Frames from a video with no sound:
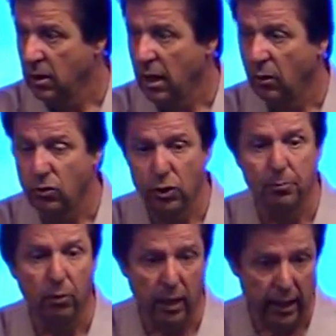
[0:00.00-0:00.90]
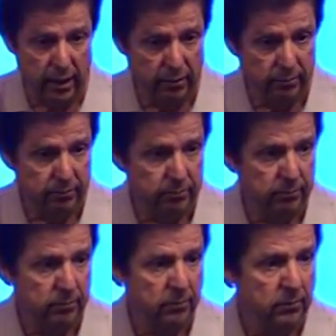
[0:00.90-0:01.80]
I want you to pray.
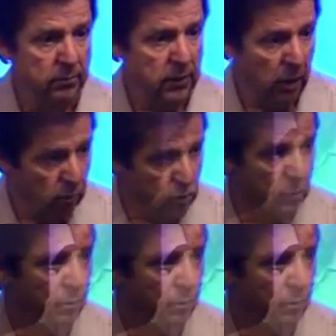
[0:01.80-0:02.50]
I want you to